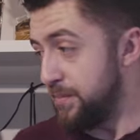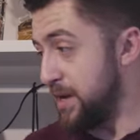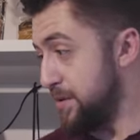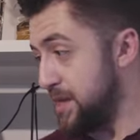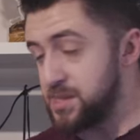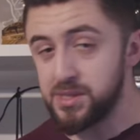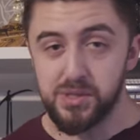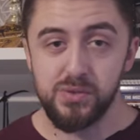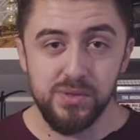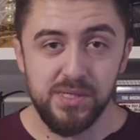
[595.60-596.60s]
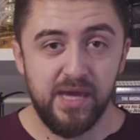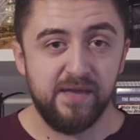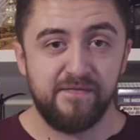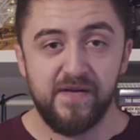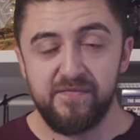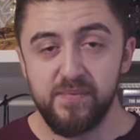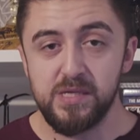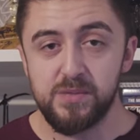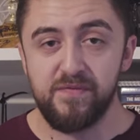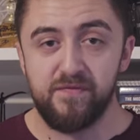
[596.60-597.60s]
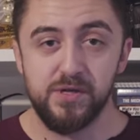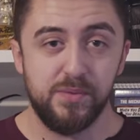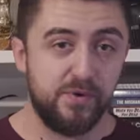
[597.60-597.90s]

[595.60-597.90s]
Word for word: on my racing suit, and five minutes before the